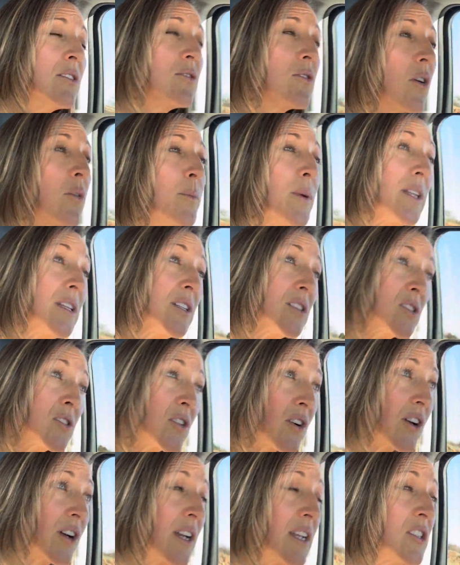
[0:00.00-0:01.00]
Don't be
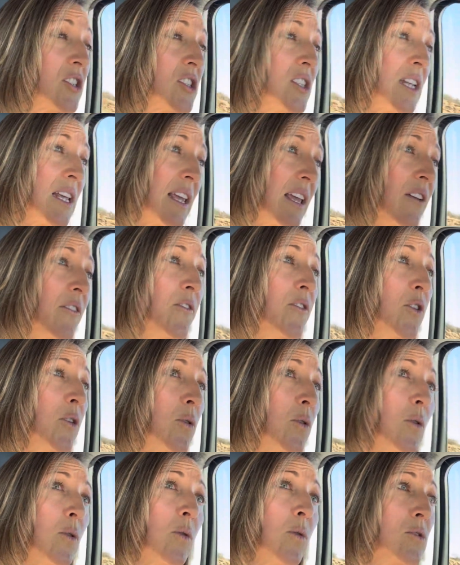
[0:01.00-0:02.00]
discouraged. If
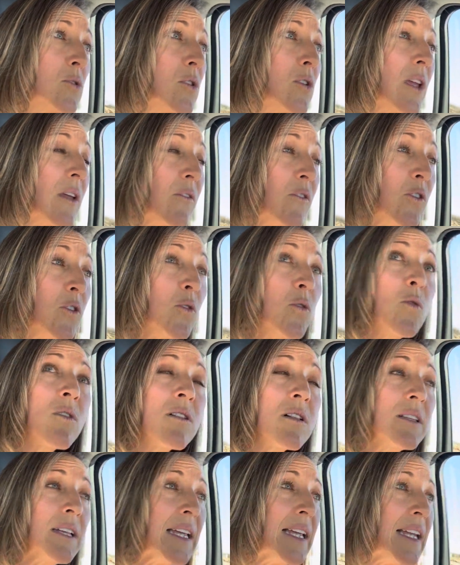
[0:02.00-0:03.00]
you
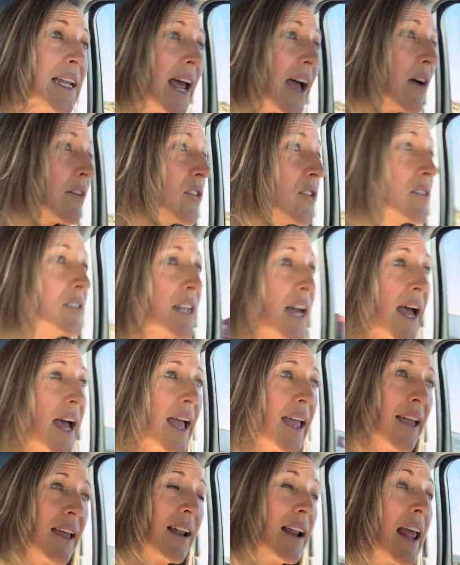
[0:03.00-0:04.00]
clean out your
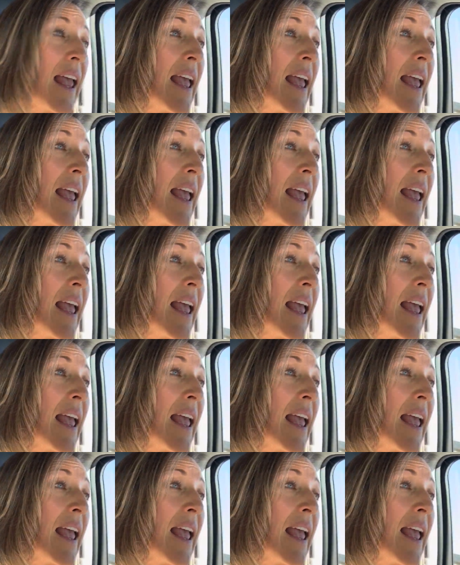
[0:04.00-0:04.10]
diet